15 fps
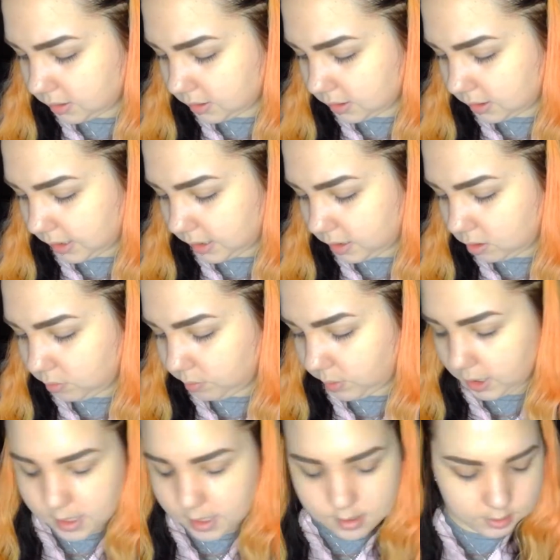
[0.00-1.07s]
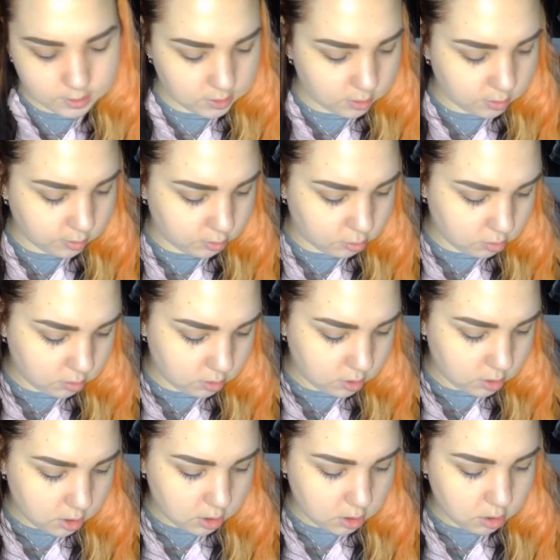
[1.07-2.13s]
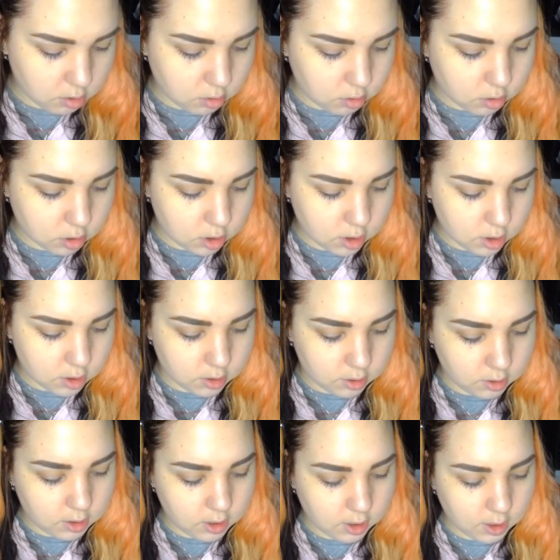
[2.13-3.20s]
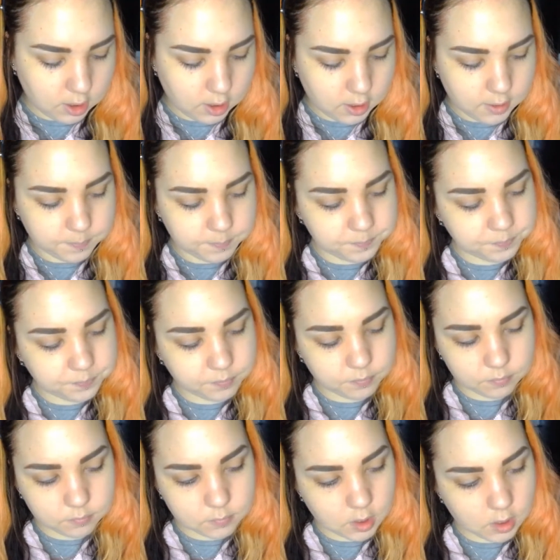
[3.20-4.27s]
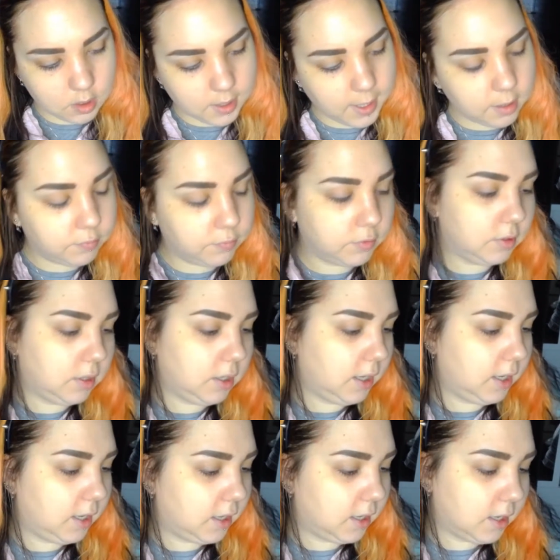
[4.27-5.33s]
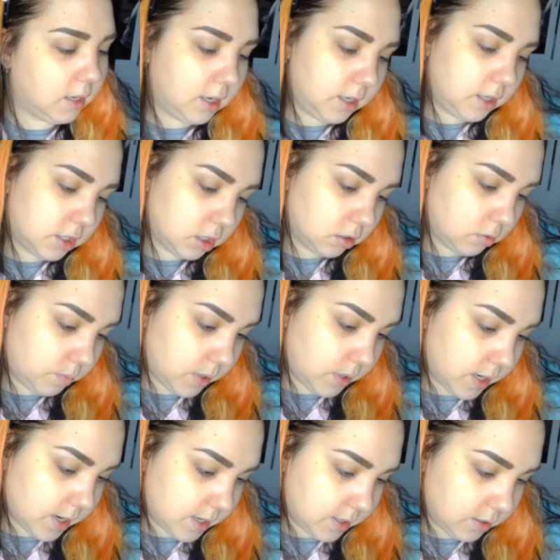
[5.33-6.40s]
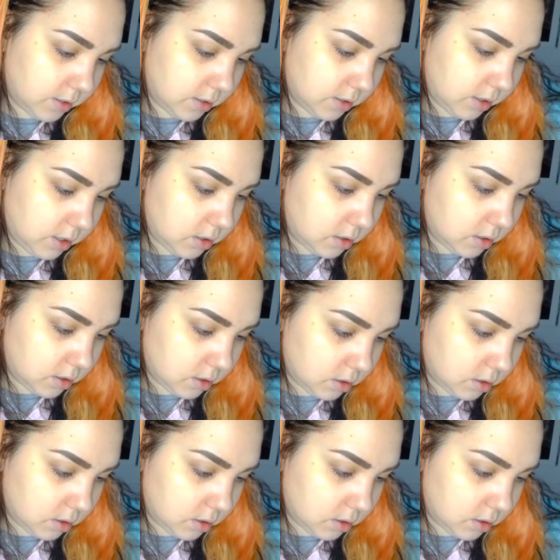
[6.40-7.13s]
the Lumiere 02, or the Kat Von D eyeshadow palette in